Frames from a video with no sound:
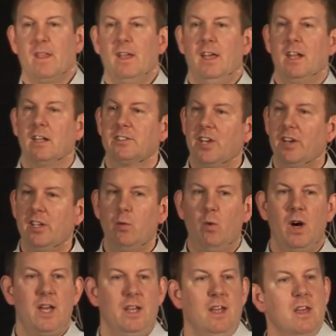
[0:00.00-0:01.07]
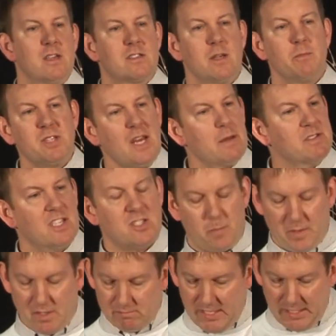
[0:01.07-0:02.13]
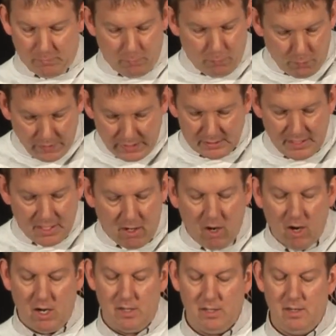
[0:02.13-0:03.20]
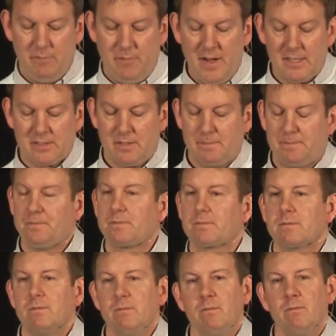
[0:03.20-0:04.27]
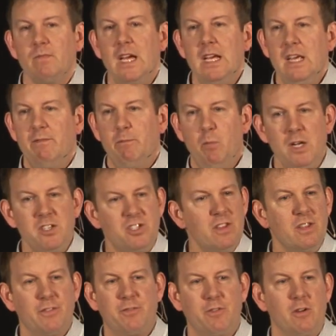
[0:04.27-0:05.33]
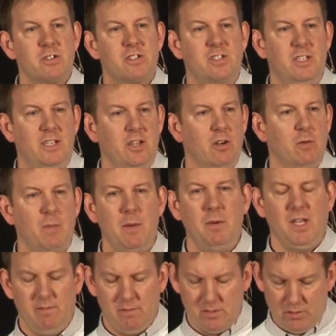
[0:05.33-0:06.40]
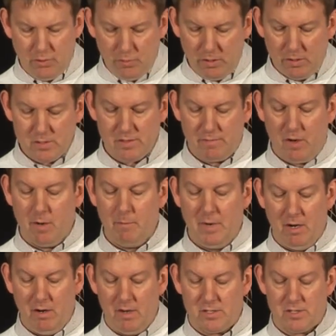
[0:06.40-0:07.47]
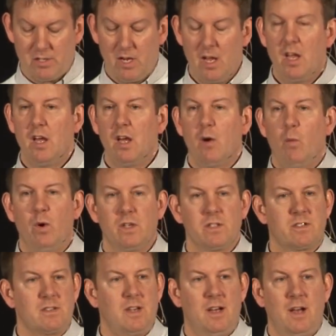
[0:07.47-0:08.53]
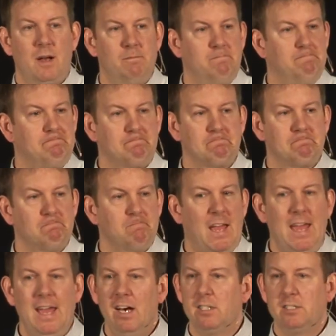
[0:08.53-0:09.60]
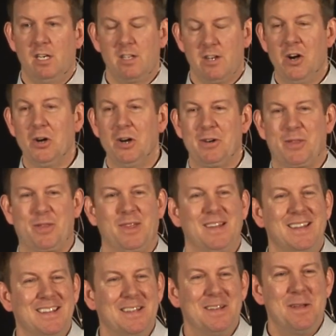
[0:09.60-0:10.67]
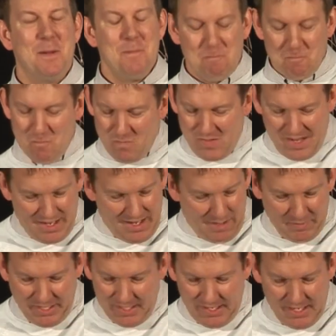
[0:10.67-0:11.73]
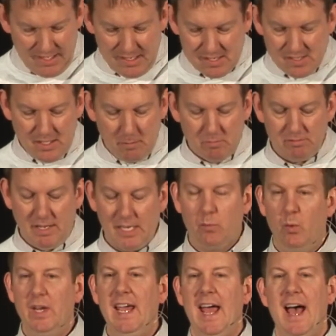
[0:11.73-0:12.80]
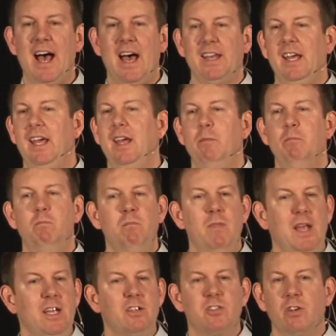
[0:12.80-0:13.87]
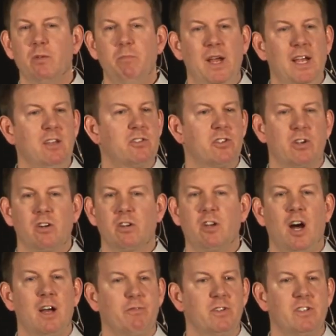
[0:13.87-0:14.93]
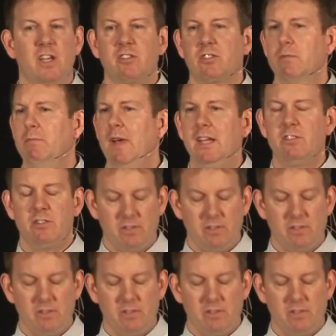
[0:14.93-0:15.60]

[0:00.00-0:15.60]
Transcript: And I'll tell you what, sometimes that's been really hard. In fact, much of the first year, maybe even 2 years of our marriage was hell on earth. I mean, it seemed like we had a major confrontation, major